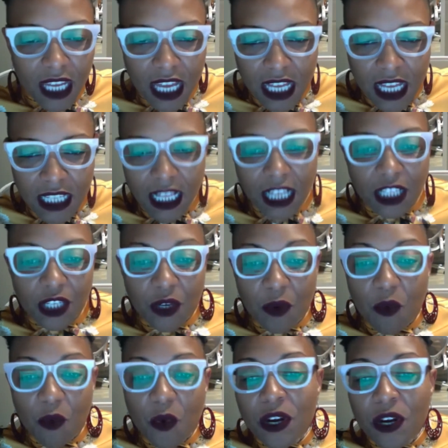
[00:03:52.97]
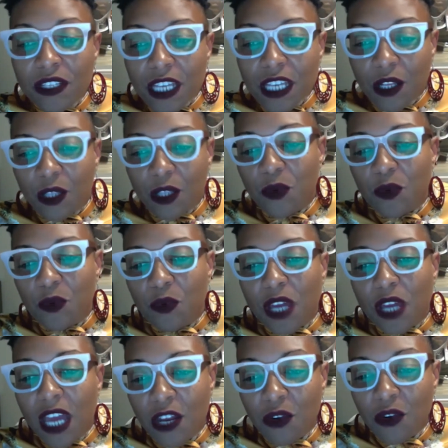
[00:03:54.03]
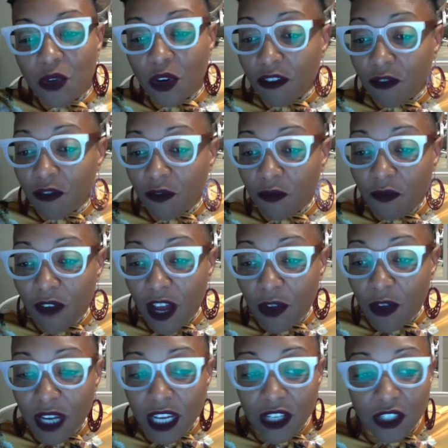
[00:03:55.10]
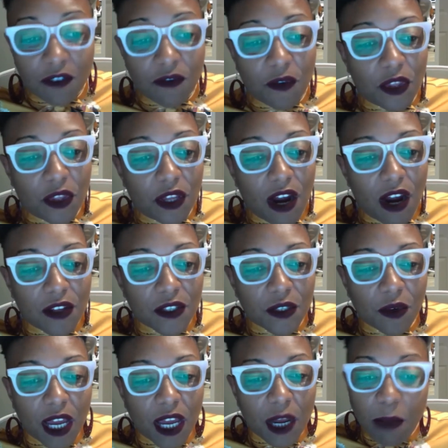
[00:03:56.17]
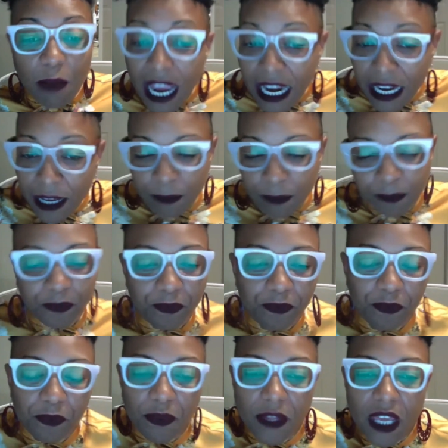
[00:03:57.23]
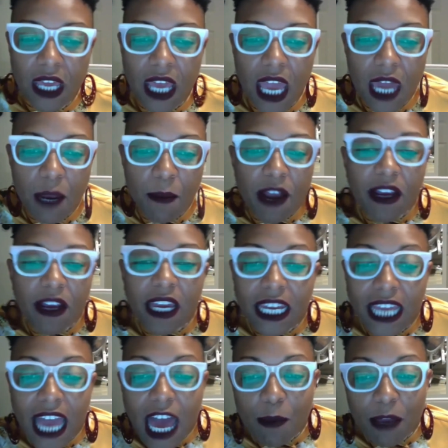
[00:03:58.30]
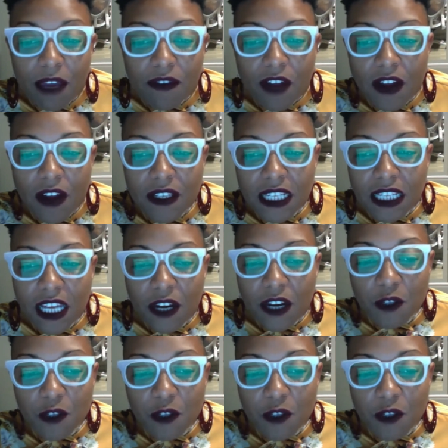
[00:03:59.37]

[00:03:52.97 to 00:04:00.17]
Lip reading: Selected awards include a New York Foundation for the Arts Grant in Painting, an American Academy of Arts and Letters